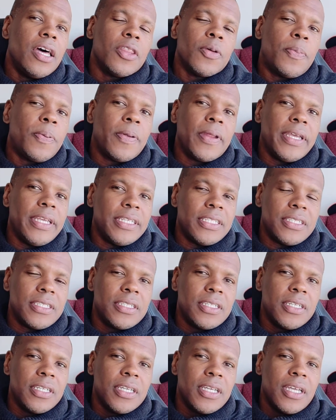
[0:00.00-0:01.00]
other
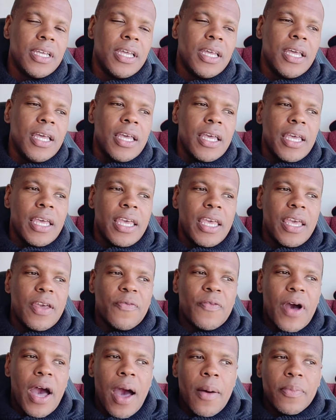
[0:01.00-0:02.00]
place,
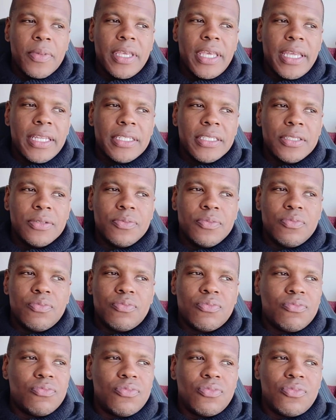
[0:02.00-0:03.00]
if I'm getting
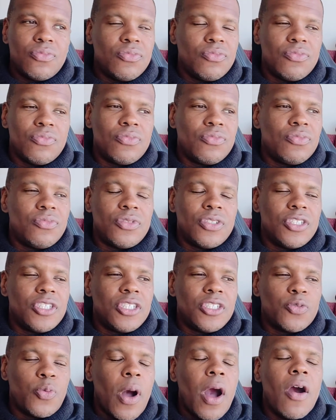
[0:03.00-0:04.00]

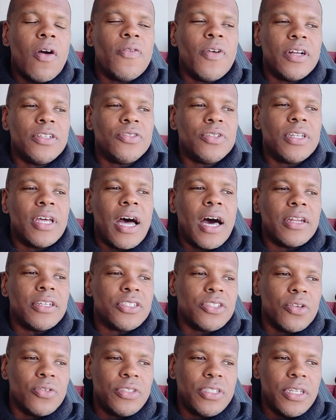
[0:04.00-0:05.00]
$1,200,
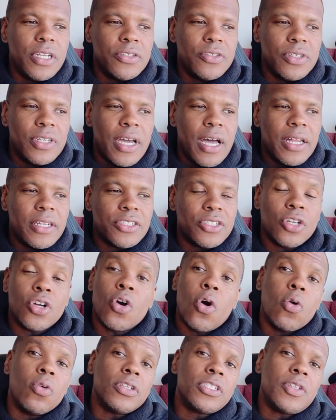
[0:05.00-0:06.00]
$1,300, the
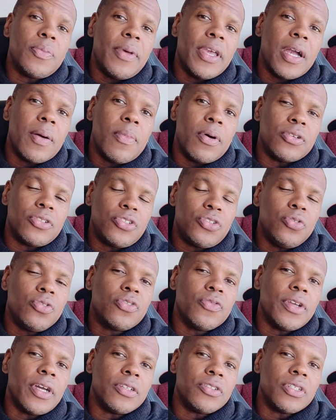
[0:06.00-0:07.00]
goal is to make about
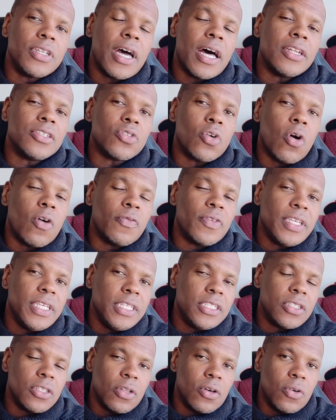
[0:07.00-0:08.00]
$200-300 off of
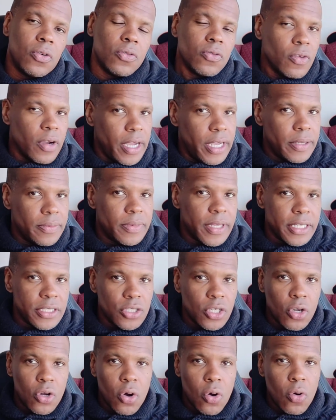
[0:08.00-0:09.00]
each load, right? That's
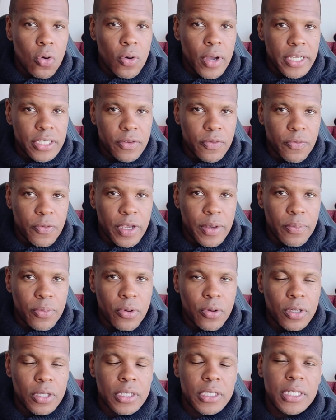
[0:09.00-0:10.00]
the goal as a freight
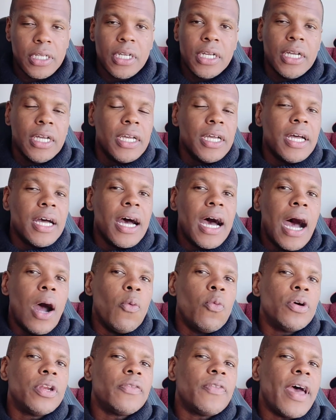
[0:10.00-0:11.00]
broker.
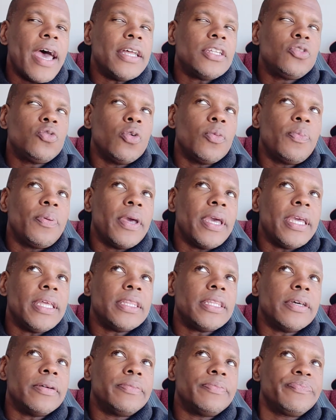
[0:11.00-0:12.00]
I would have had to have
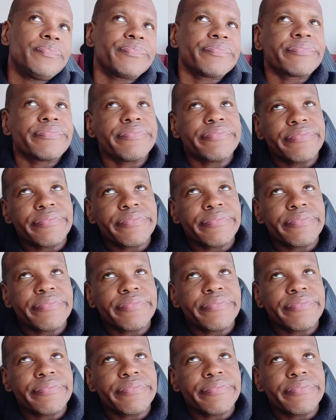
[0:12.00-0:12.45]
paid them